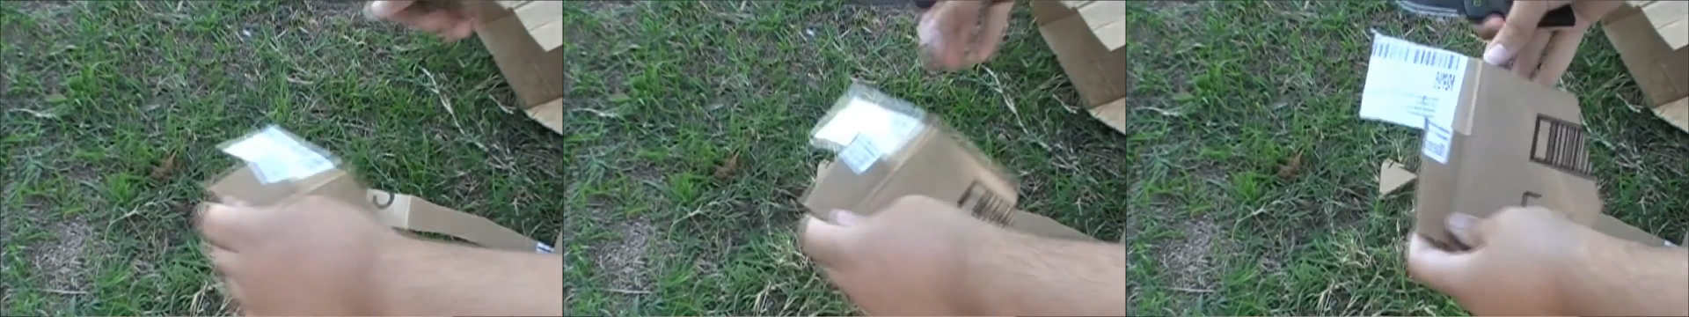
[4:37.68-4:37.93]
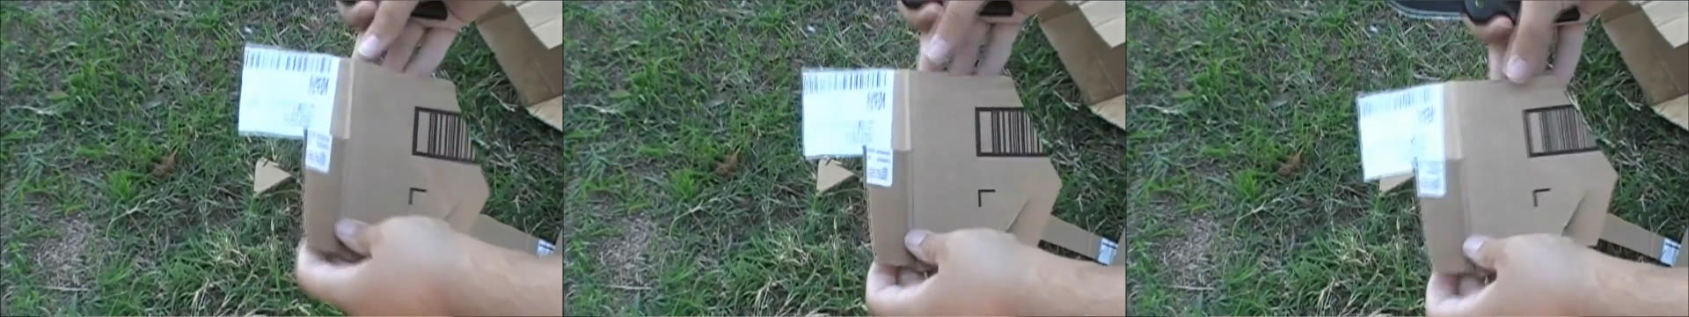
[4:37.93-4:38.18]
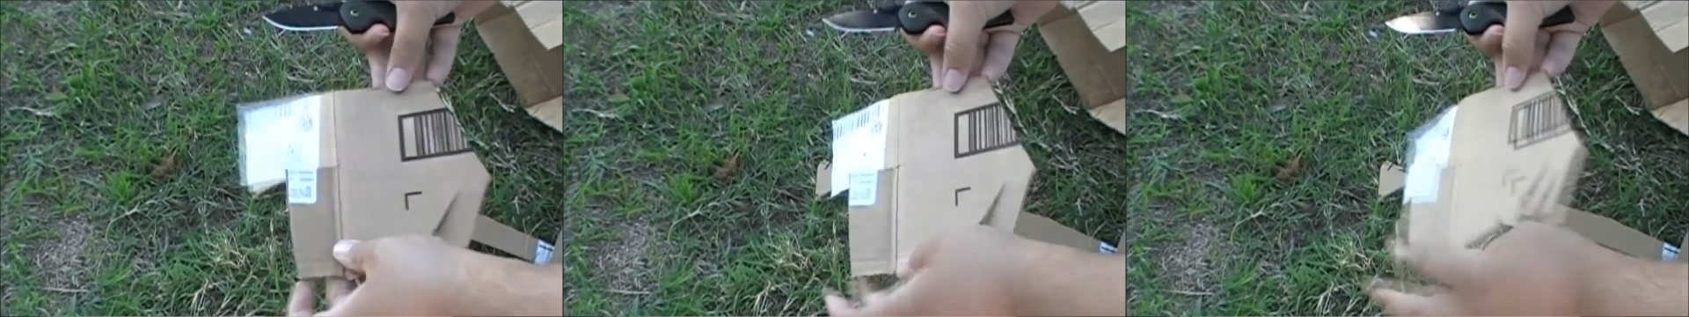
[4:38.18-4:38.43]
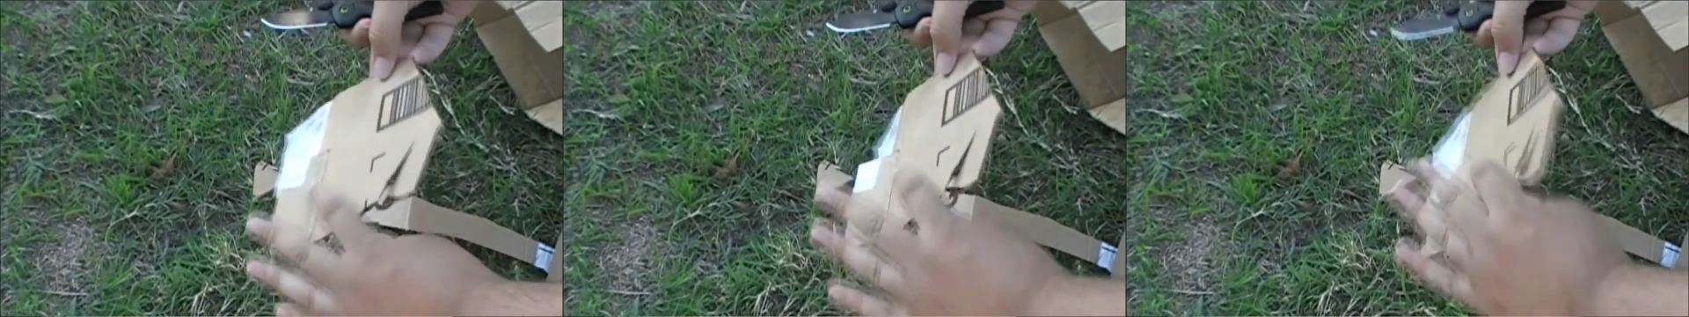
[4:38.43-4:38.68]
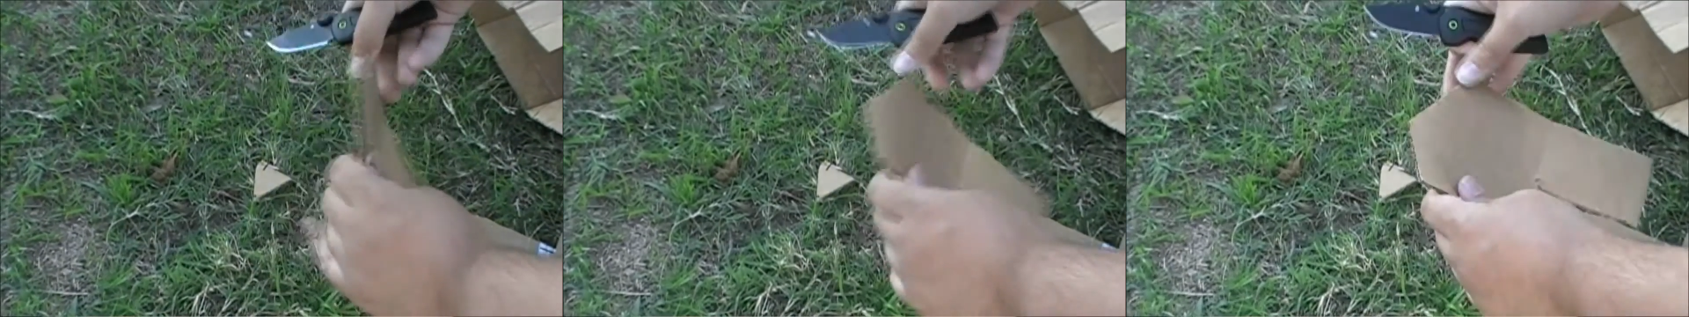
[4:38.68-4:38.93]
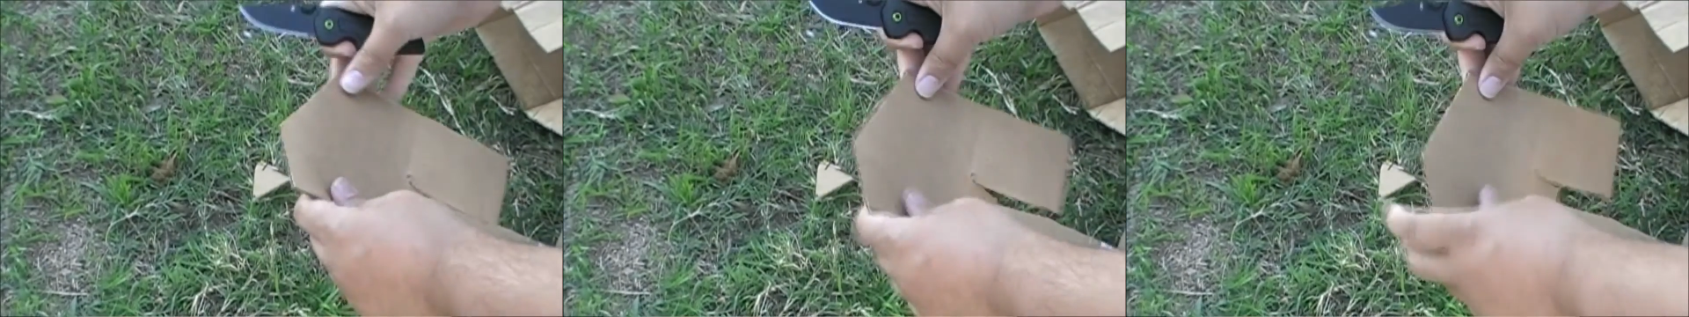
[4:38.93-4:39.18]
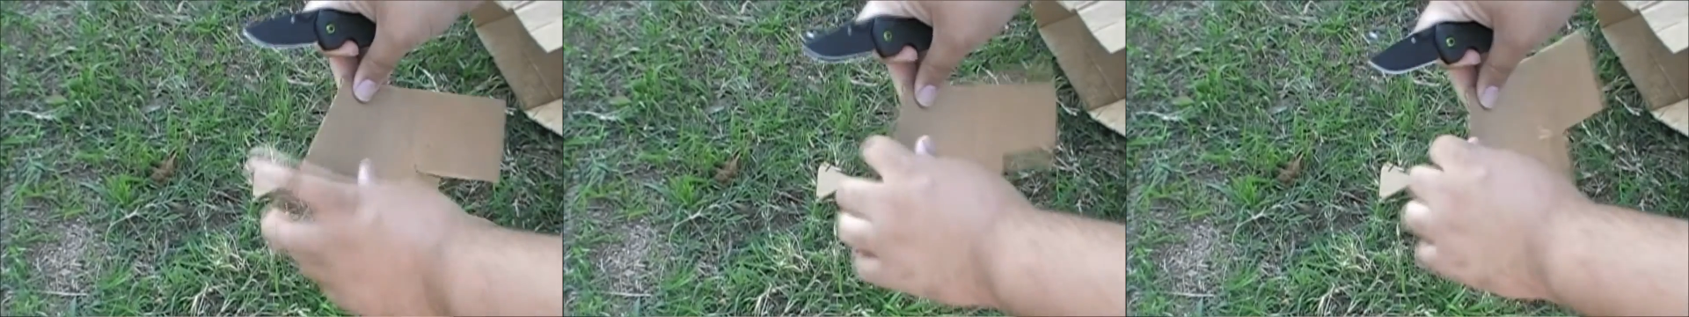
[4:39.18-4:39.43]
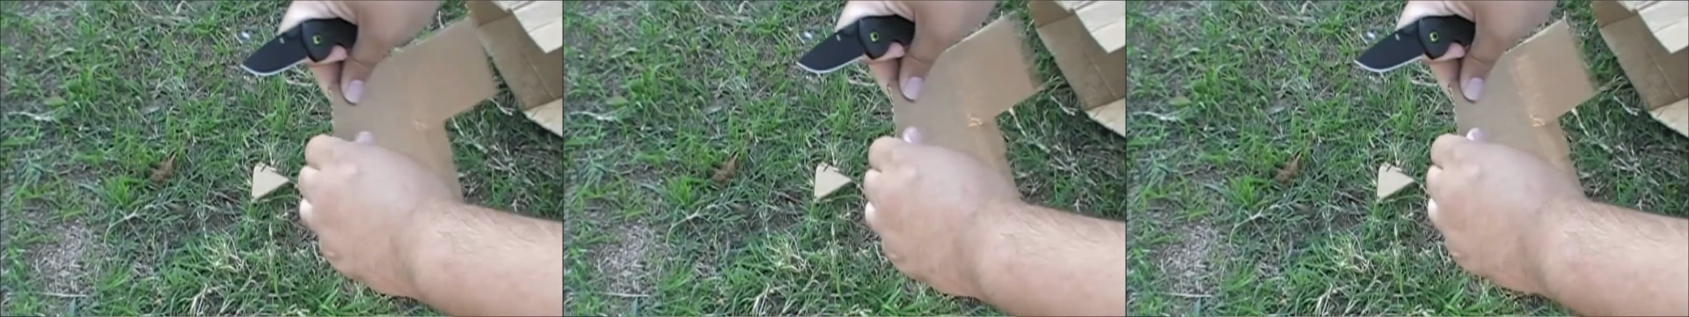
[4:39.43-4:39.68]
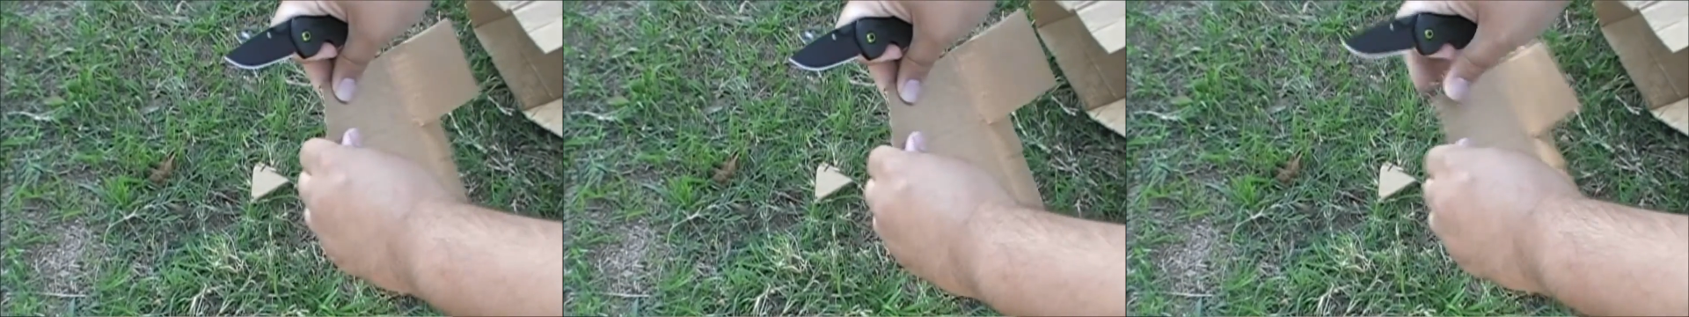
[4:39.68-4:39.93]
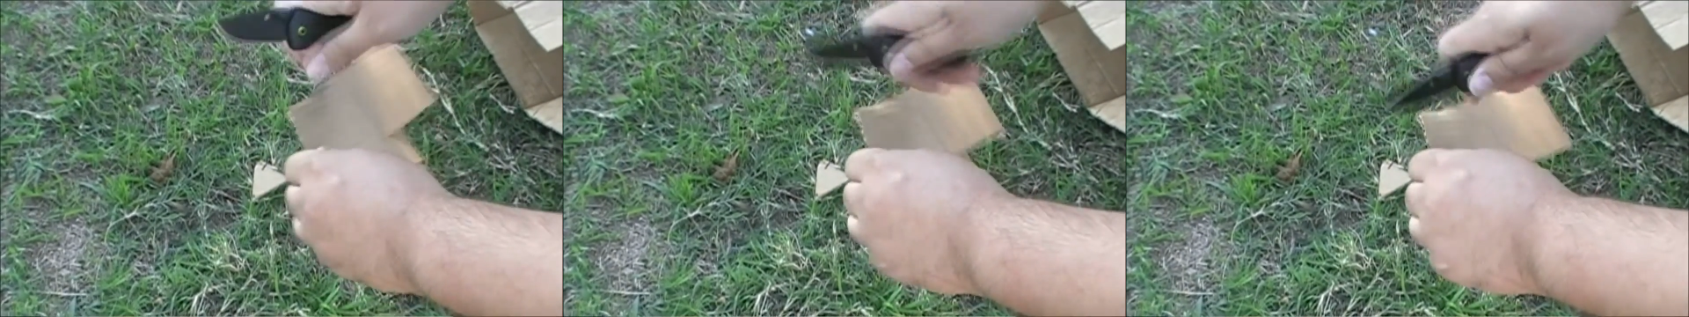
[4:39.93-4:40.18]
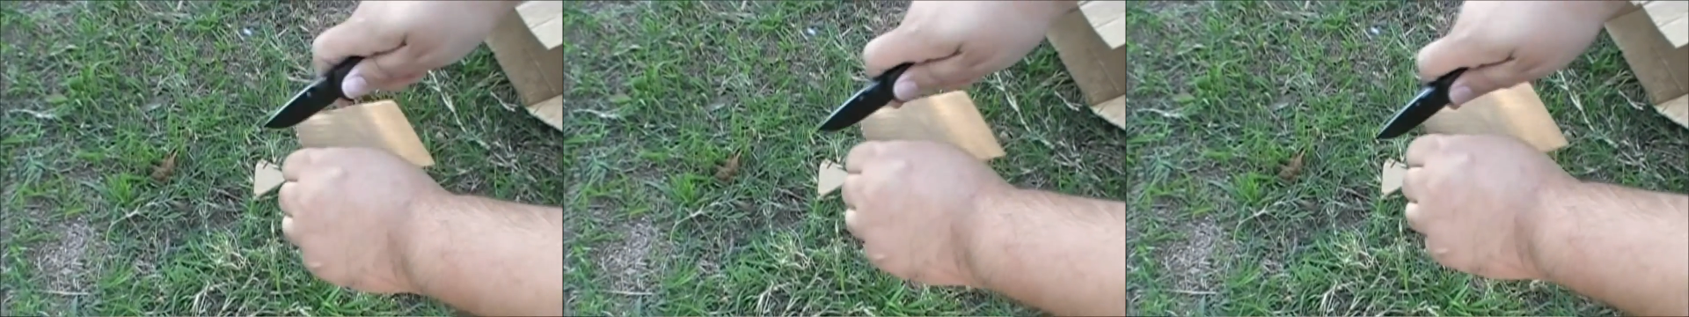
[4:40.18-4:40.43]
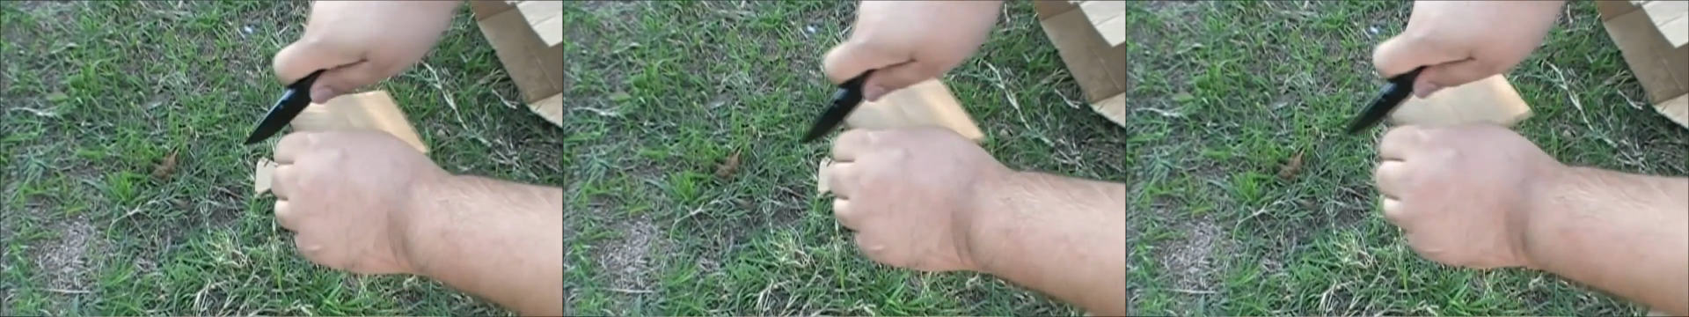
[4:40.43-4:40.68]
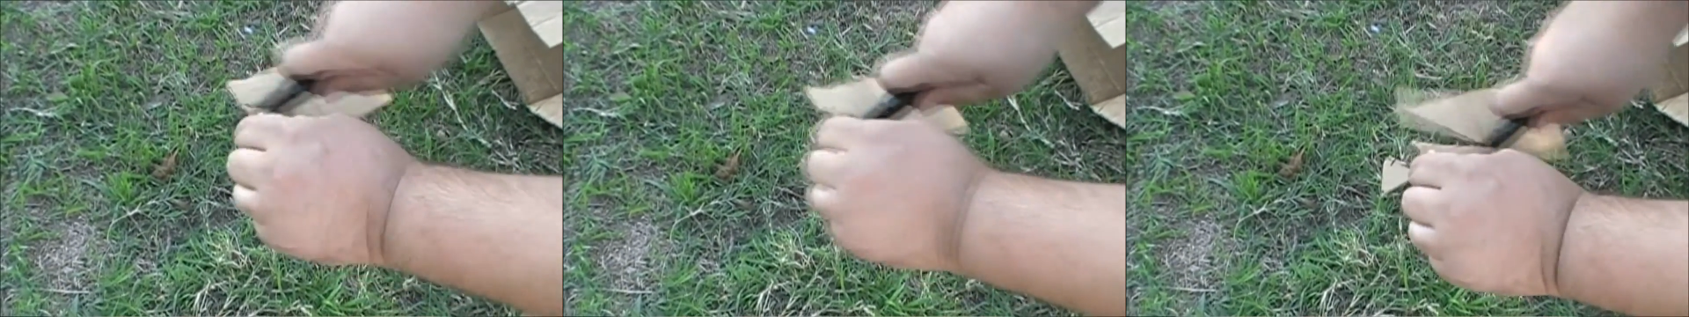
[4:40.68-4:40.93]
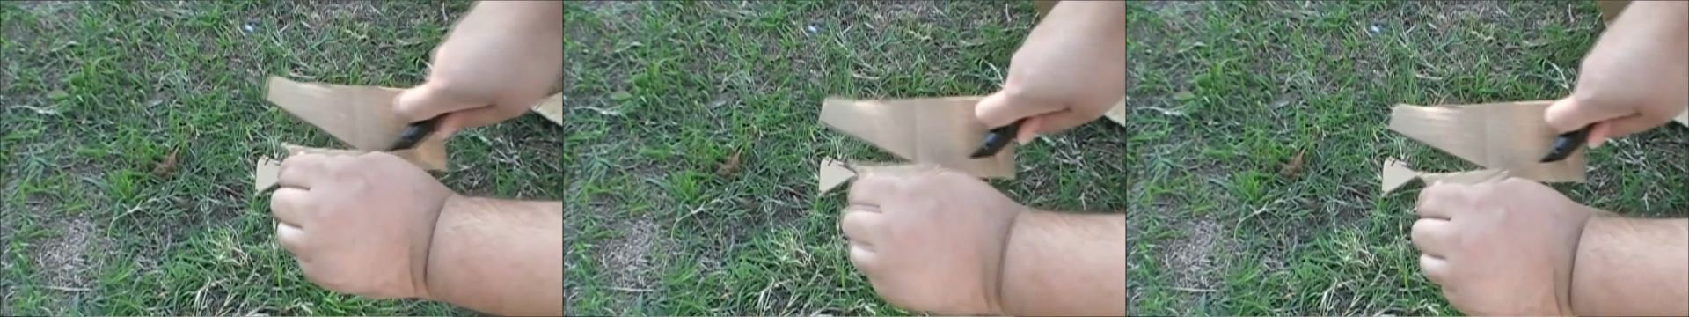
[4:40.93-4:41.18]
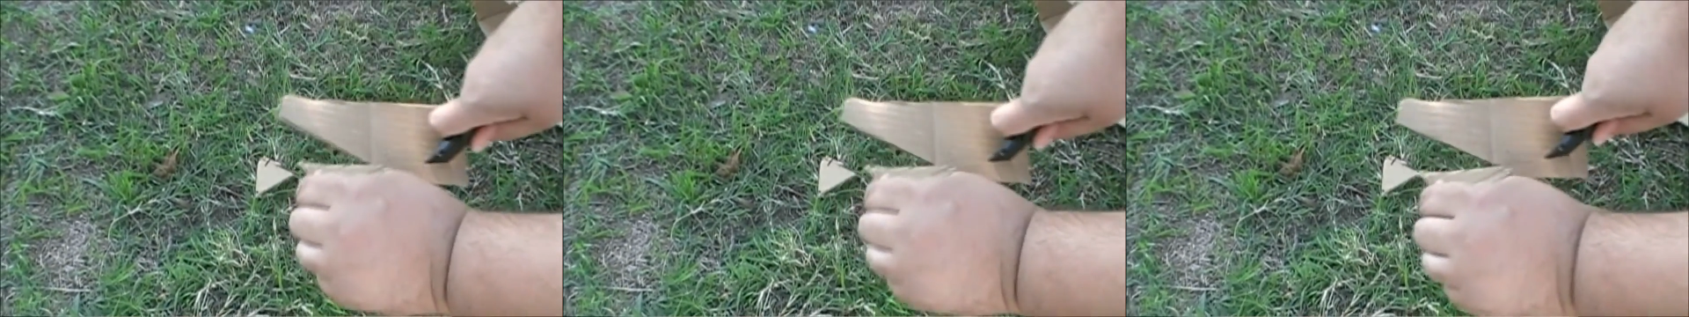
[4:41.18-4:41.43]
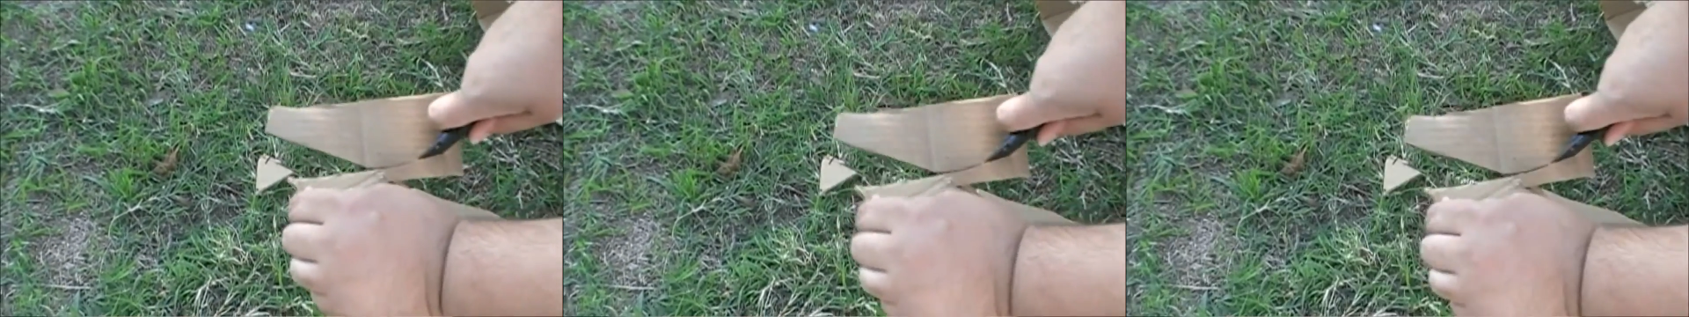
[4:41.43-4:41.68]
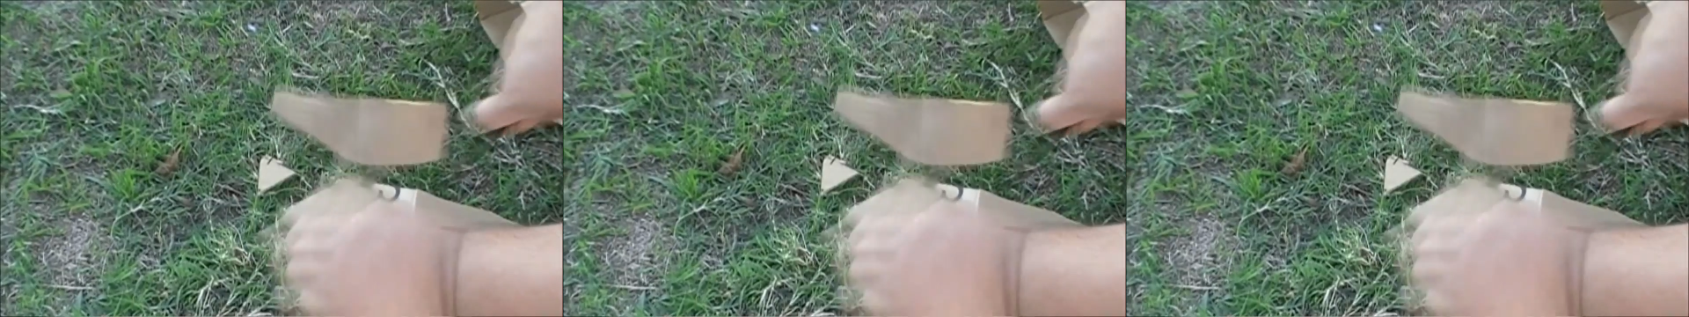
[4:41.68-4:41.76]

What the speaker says: (no speaker visible)